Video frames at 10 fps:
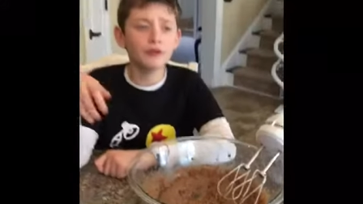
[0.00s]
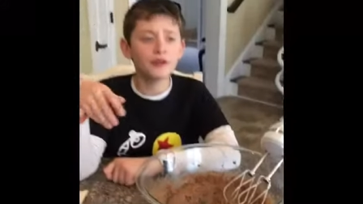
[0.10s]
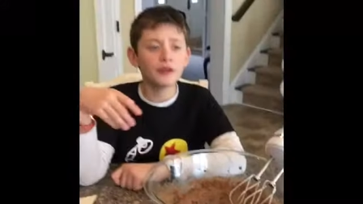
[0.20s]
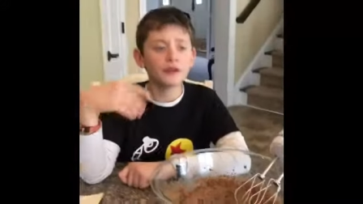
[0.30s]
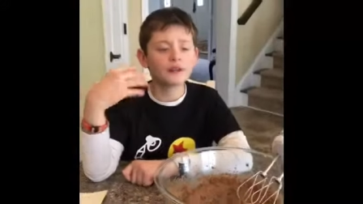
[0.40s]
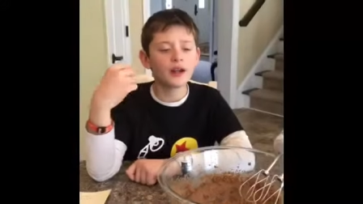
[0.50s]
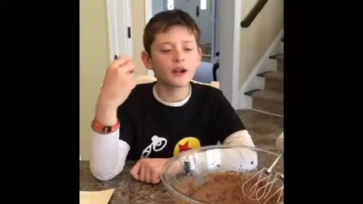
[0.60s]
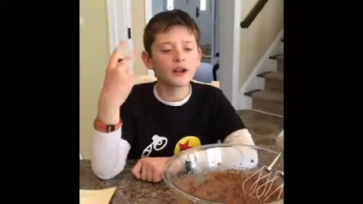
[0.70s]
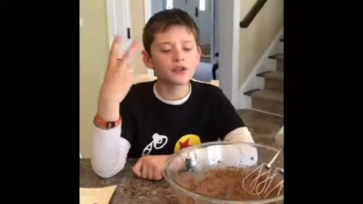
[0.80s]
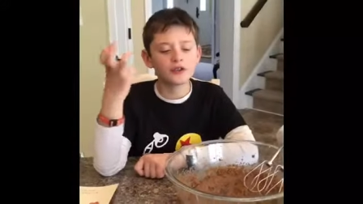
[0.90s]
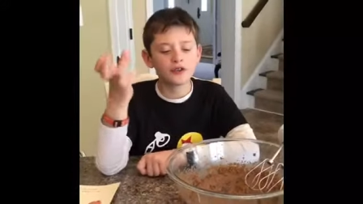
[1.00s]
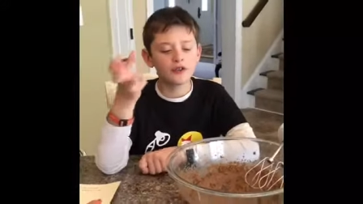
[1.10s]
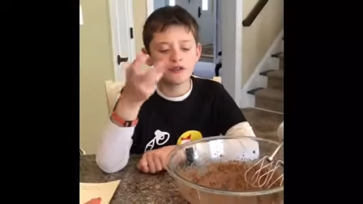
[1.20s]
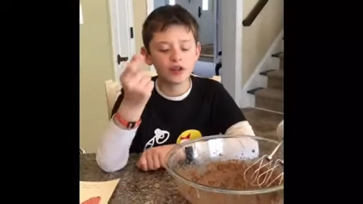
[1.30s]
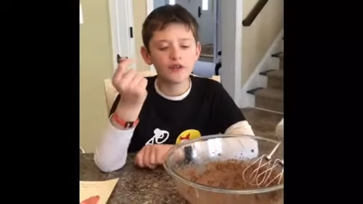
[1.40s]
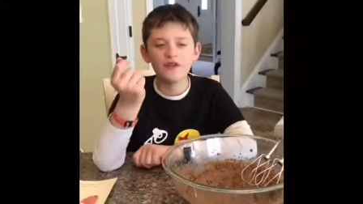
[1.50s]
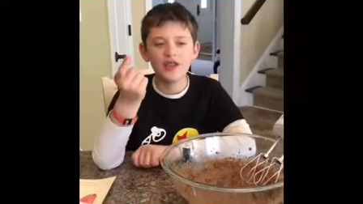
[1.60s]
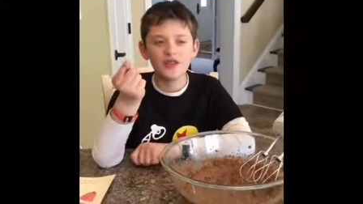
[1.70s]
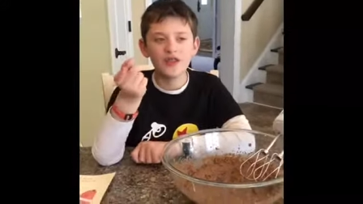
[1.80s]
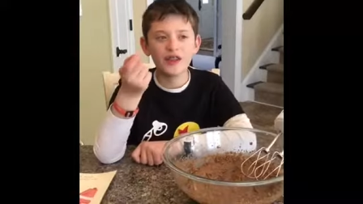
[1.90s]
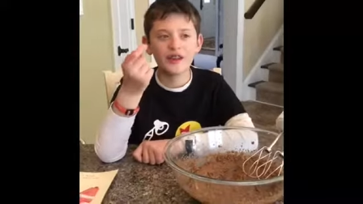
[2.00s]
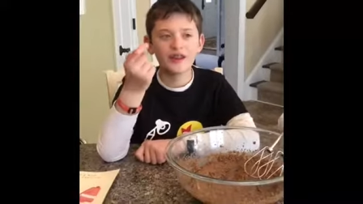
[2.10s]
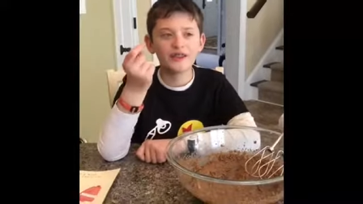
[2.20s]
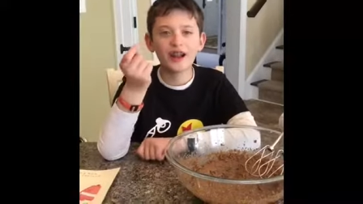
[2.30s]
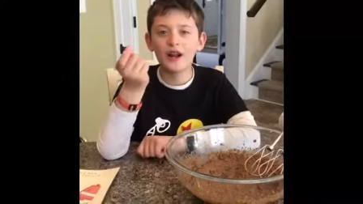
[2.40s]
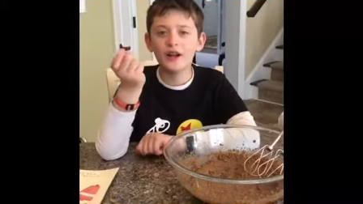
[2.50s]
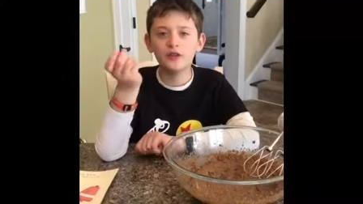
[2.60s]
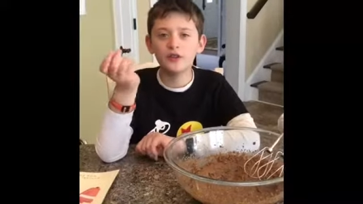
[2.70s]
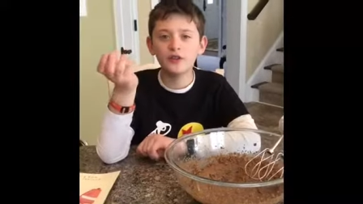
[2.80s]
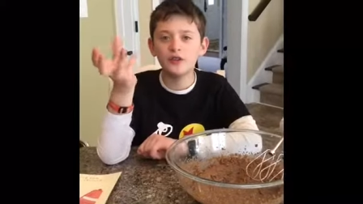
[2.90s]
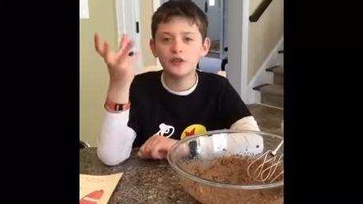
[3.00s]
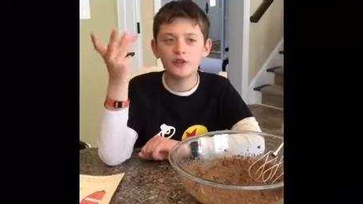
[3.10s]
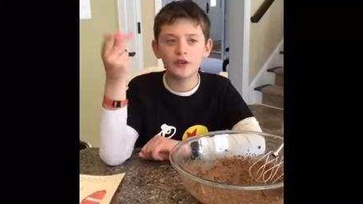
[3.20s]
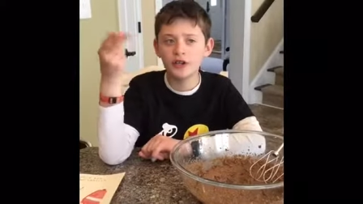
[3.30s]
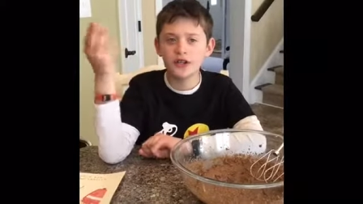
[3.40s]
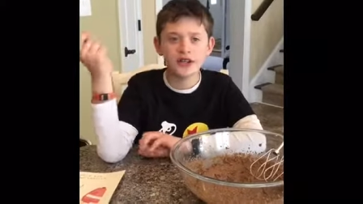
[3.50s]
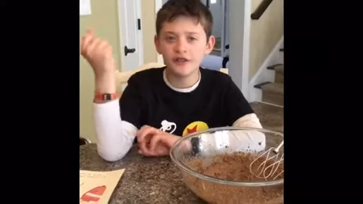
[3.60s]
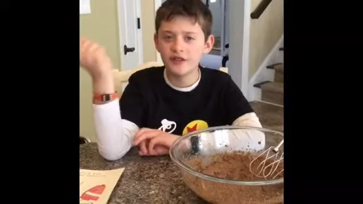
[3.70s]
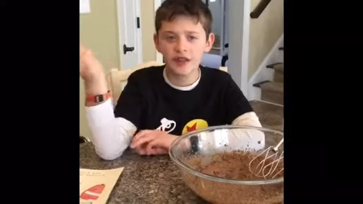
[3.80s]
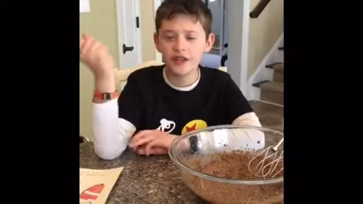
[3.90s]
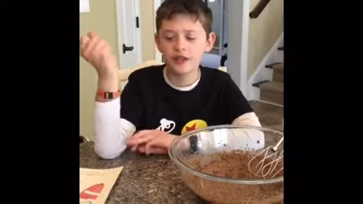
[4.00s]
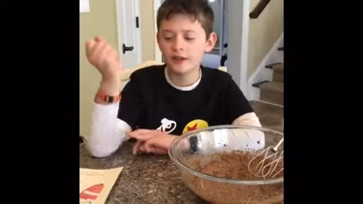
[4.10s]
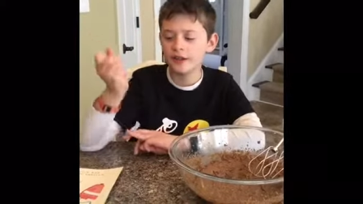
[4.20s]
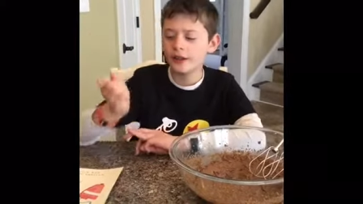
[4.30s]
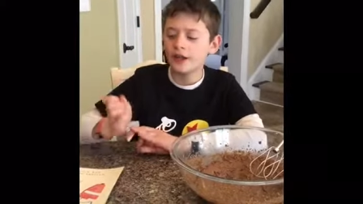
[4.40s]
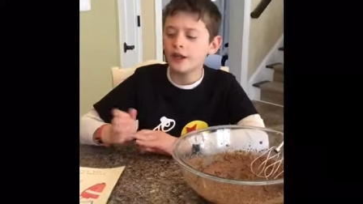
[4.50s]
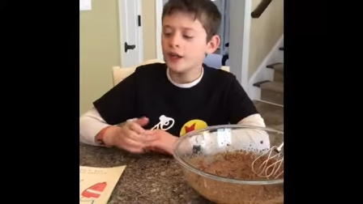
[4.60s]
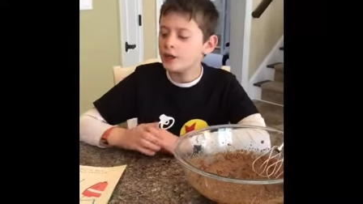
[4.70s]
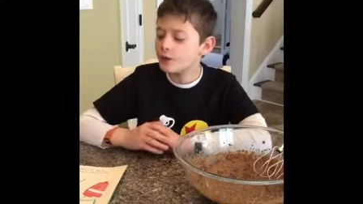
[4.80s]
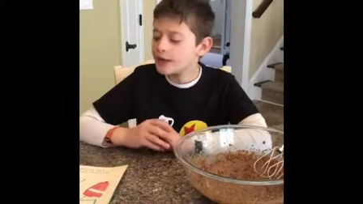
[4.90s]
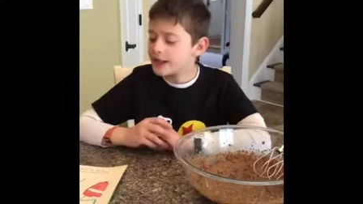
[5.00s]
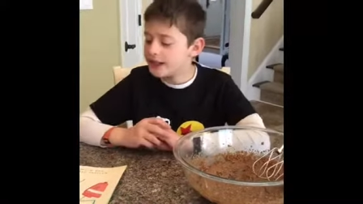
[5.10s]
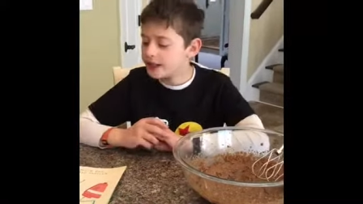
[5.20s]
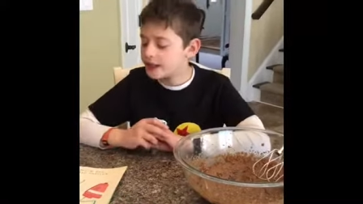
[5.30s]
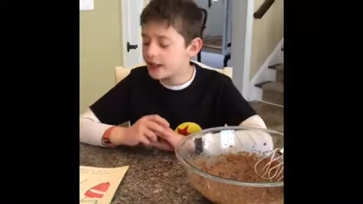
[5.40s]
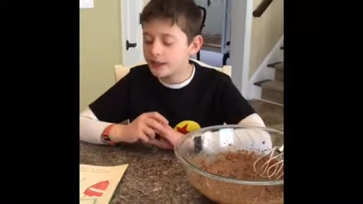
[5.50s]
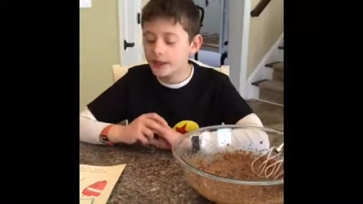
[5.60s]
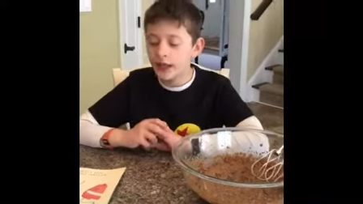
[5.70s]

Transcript: is, it's kind of like just a fluffy thing. It's kind of a desserty thing you can eat. And yeah,